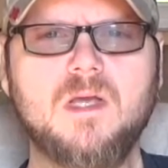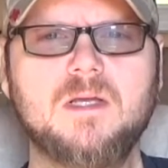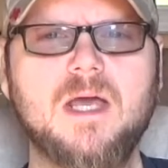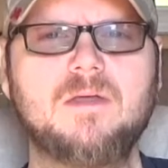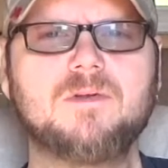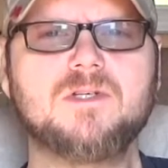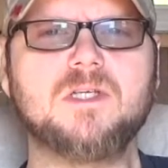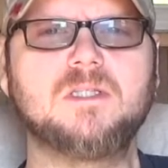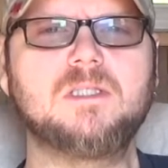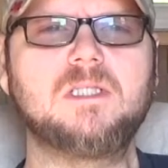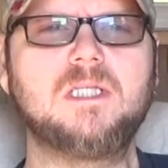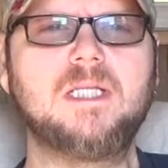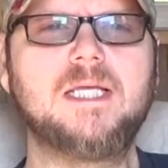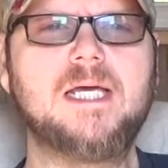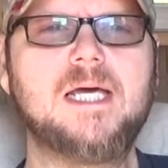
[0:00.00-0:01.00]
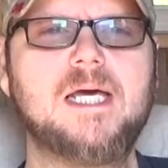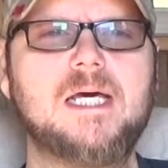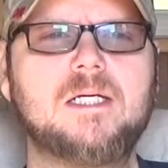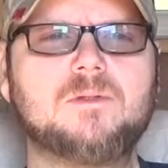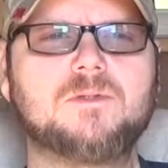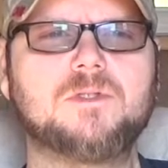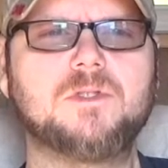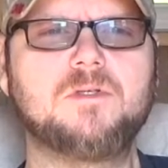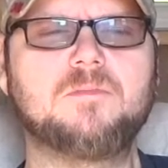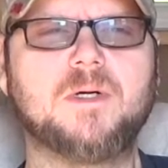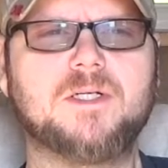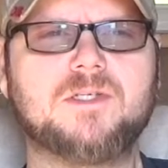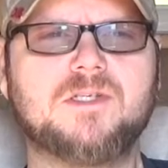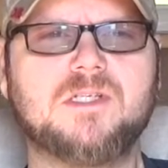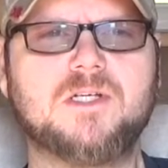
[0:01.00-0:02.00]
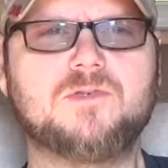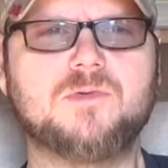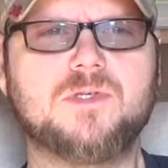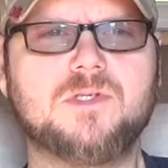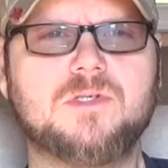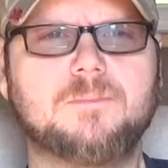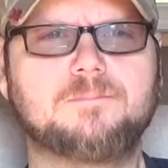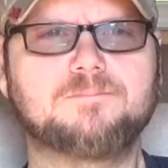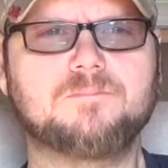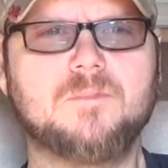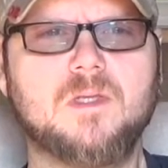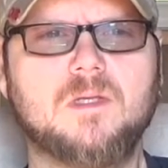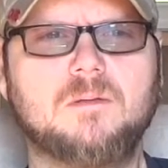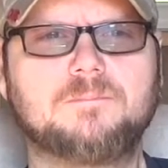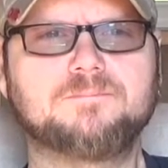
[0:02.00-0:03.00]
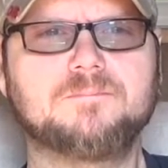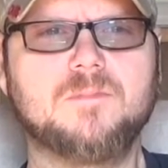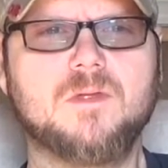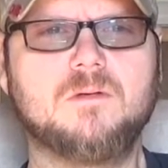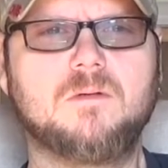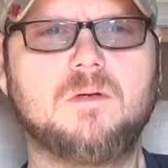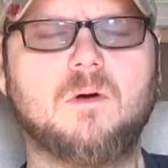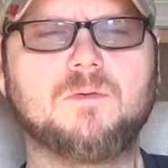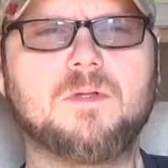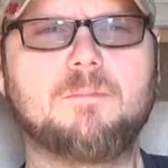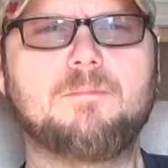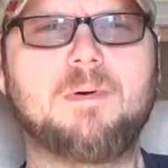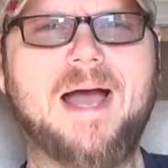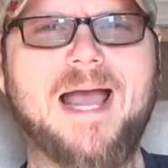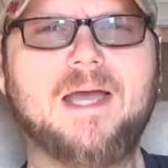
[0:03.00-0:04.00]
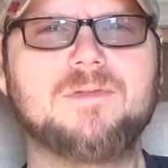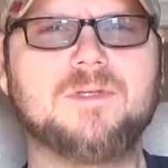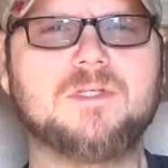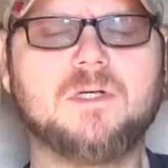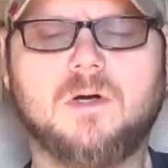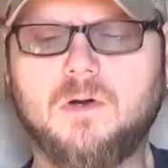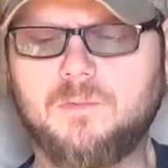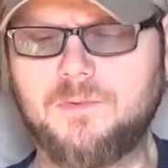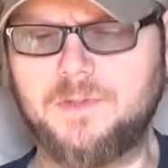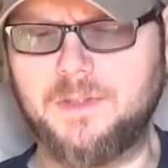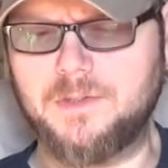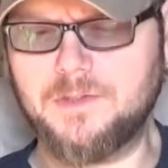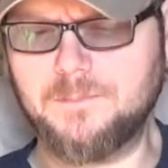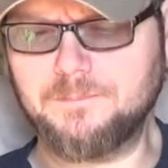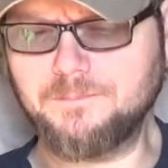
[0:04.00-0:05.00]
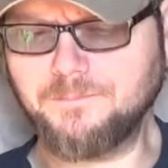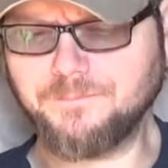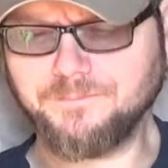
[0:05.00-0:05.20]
Yeah, there's a little too much citrus on the back of the tongue with this.